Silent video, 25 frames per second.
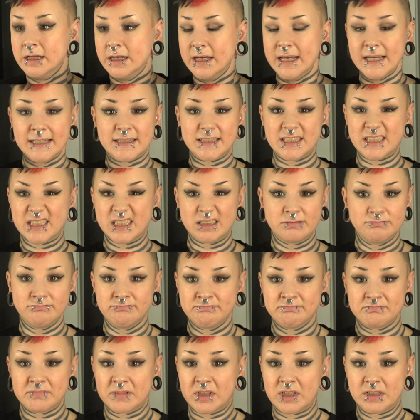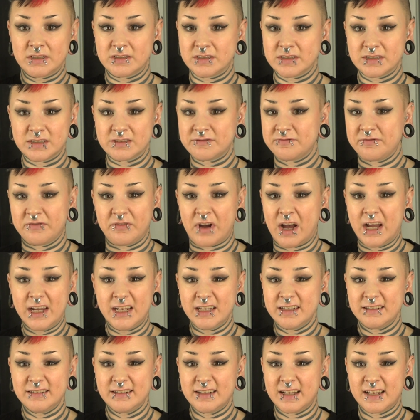it's just
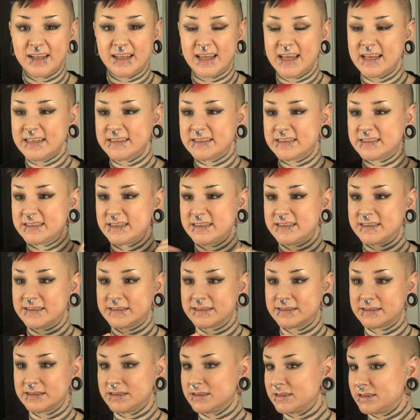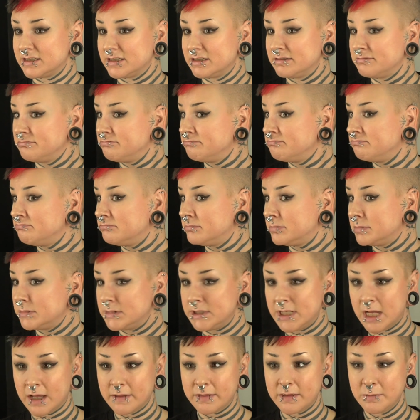fine, I guess. It's
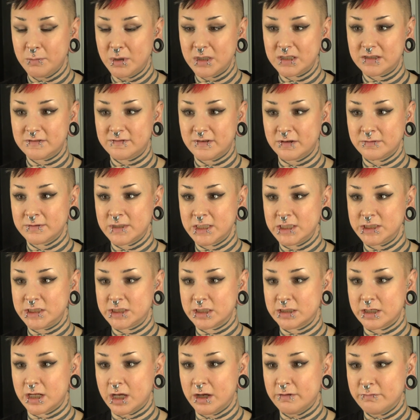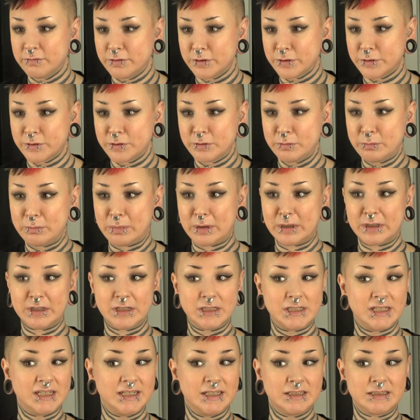not the best foundation ever,
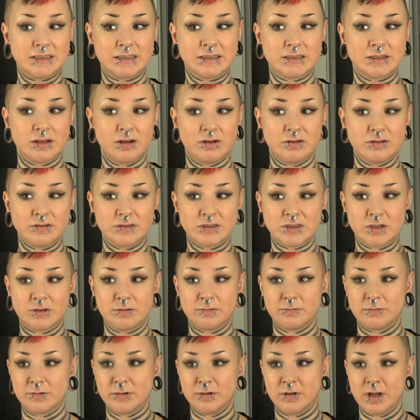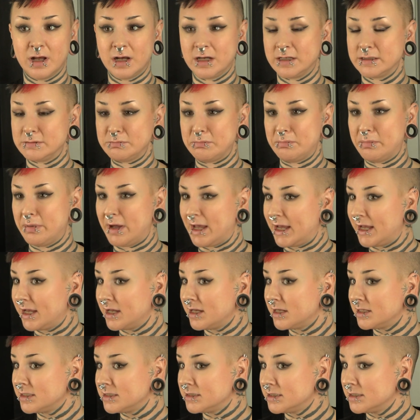but it's also not
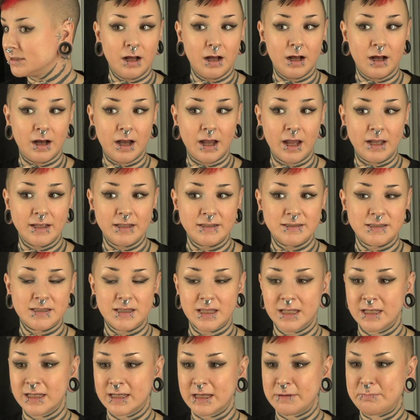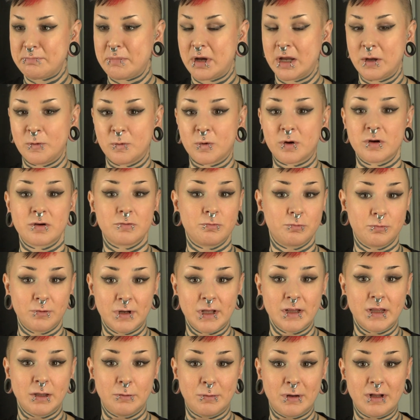bad. I think it might work
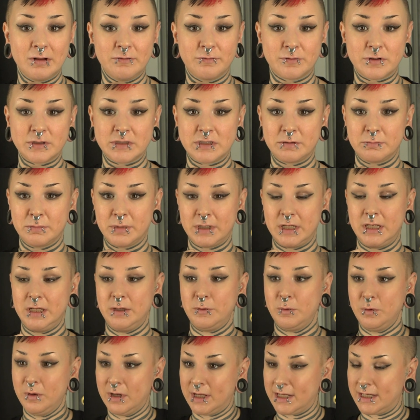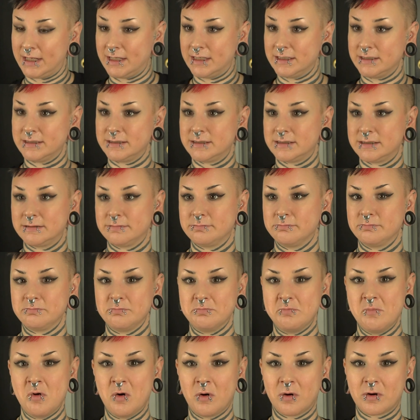really well for somebody who has
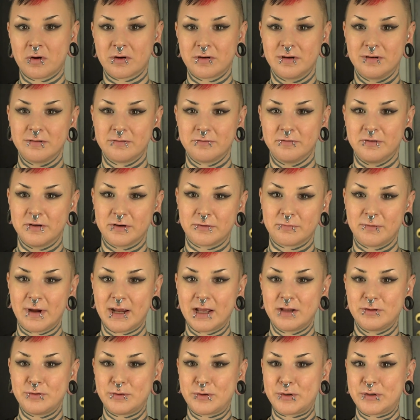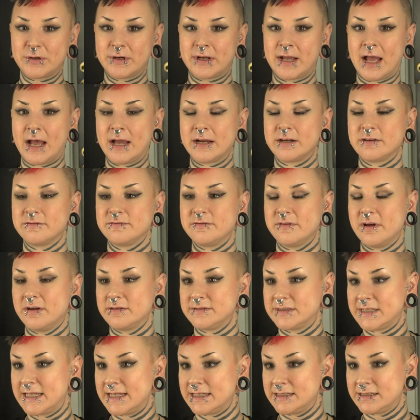more of a regular kind of a
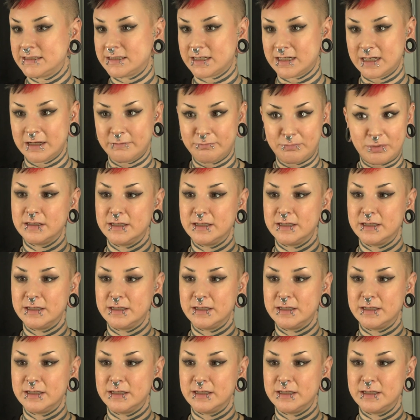skin type.